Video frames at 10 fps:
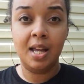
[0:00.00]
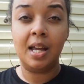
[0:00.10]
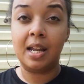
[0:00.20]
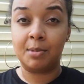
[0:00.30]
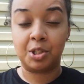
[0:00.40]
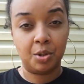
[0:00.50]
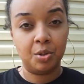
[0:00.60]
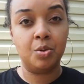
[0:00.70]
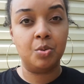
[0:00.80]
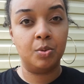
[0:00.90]
And I'm going to show
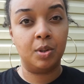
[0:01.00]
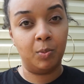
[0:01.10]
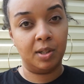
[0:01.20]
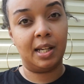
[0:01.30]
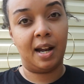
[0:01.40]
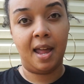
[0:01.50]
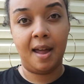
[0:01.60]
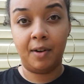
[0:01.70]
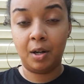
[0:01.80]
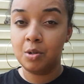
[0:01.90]
you the one that I
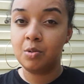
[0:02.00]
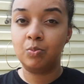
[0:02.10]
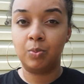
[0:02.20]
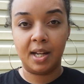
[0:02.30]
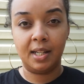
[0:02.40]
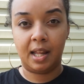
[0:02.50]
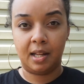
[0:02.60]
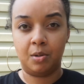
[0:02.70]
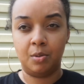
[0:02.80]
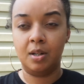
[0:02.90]
have on right
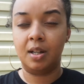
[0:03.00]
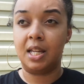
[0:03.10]
now.